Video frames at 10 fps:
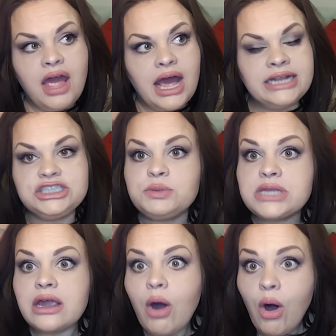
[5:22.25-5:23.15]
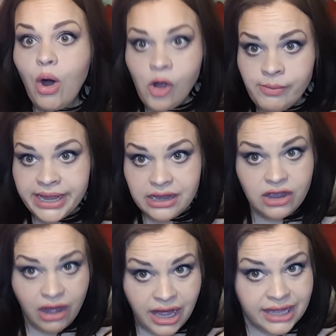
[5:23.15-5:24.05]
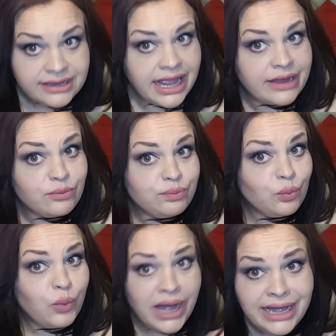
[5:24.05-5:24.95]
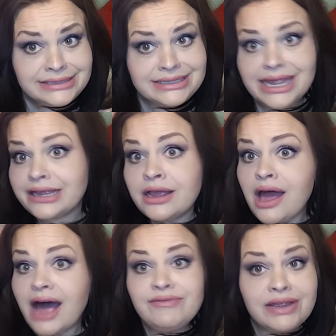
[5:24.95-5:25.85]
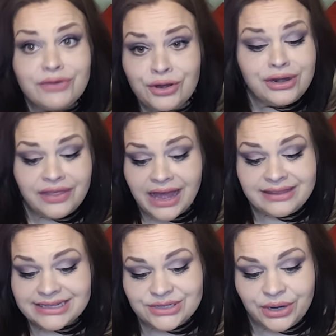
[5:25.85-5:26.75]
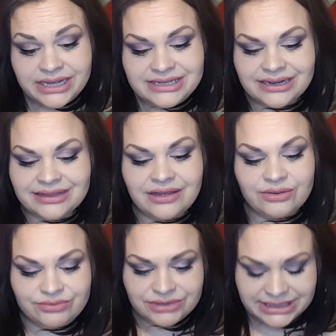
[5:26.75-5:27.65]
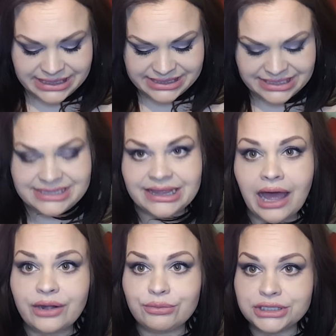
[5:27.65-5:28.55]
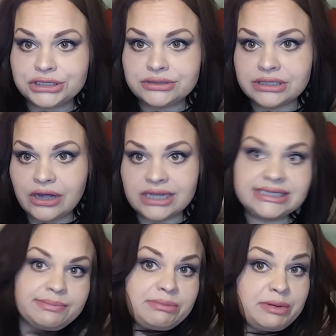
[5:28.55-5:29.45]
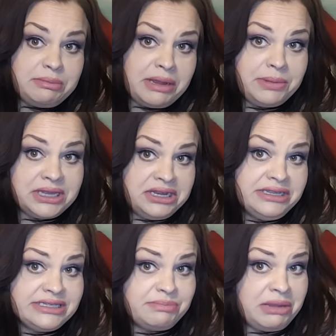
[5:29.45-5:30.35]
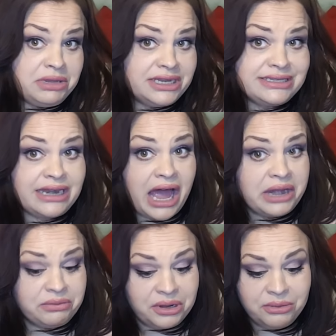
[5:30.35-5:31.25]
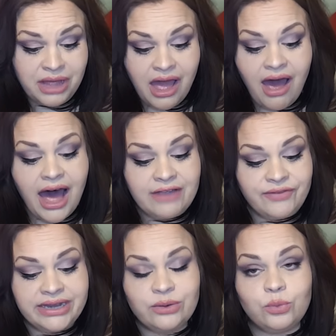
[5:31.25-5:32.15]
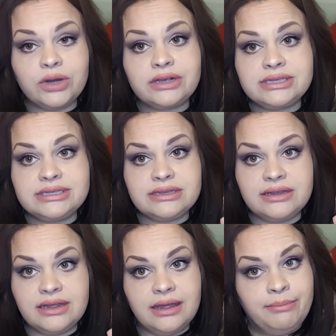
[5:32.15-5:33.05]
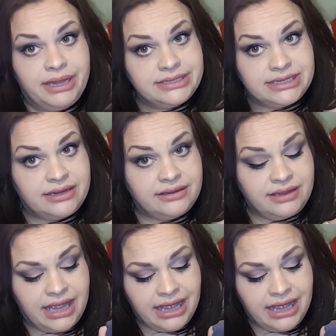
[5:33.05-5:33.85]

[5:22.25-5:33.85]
And she was like, oh my God, like what? Like, I've never heard of that. That's crazy. And I thought, really? Is this that original a concept? I mean, maybe it is, maybe it isn't. I don't know. I find it works amazing.